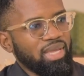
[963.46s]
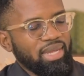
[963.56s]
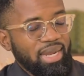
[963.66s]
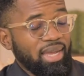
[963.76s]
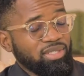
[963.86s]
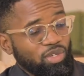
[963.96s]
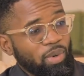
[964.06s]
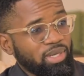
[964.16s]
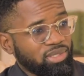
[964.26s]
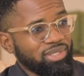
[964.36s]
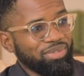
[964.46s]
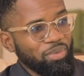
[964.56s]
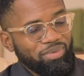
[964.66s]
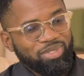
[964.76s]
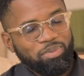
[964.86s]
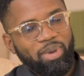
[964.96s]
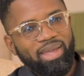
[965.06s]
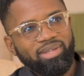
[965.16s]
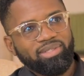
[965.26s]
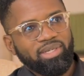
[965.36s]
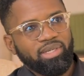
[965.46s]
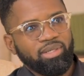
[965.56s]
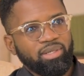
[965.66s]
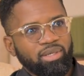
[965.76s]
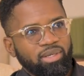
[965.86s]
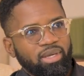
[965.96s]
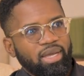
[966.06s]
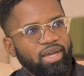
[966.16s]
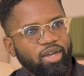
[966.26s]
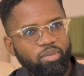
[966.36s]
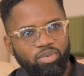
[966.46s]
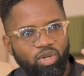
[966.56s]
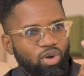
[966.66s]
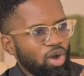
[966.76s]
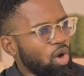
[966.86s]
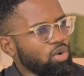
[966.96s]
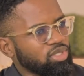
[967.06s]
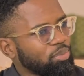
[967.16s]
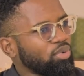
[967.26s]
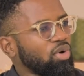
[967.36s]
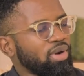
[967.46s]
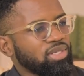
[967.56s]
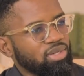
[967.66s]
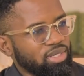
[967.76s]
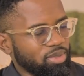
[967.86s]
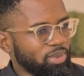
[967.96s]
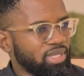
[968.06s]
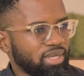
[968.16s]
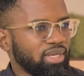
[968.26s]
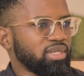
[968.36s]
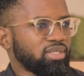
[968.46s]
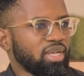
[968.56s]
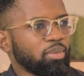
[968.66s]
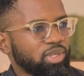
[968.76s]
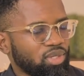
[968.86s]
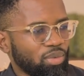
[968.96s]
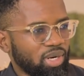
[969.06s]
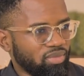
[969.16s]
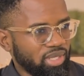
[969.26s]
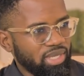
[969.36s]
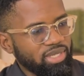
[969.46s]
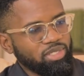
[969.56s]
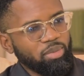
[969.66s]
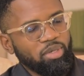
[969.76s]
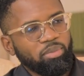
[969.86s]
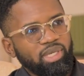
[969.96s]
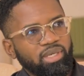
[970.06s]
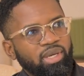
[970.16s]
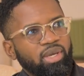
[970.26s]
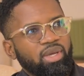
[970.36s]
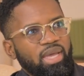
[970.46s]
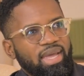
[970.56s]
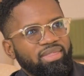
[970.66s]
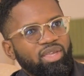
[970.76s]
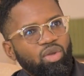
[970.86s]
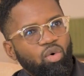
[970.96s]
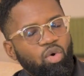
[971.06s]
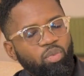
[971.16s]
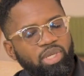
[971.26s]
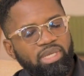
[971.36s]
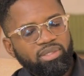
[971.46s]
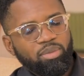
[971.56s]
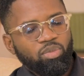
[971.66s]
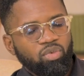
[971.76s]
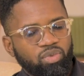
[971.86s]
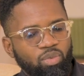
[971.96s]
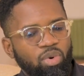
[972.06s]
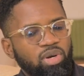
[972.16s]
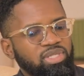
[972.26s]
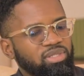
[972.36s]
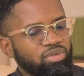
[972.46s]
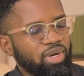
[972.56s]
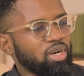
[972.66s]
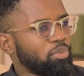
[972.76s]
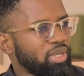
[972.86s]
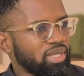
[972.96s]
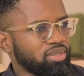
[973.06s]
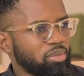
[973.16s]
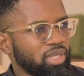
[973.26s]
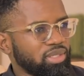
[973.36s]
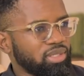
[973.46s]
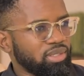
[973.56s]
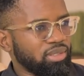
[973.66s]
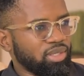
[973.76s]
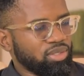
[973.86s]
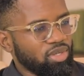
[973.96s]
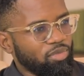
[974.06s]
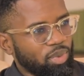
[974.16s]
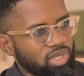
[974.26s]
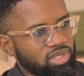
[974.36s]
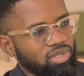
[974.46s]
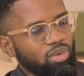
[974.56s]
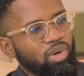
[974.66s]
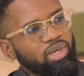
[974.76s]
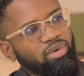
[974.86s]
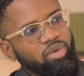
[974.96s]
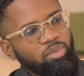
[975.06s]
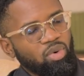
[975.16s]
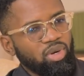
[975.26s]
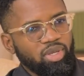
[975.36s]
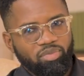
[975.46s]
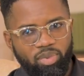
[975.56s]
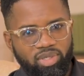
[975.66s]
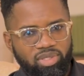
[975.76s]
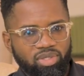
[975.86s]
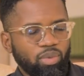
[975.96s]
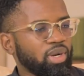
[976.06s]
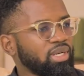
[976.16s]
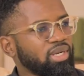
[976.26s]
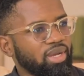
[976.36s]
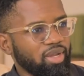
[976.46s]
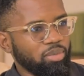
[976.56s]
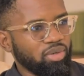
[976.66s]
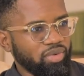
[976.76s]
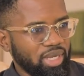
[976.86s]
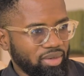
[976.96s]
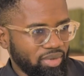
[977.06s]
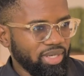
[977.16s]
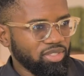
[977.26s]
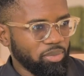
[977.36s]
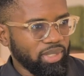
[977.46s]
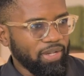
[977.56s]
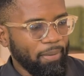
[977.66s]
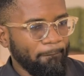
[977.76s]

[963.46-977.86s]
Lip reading: And ask a question with respect to, you know, how is the progress on this particular assignment or whatever the case might be. I think all we need to move towards is greater predictability. So if persons are working remotely, if persons are working in a hybrid arrangement,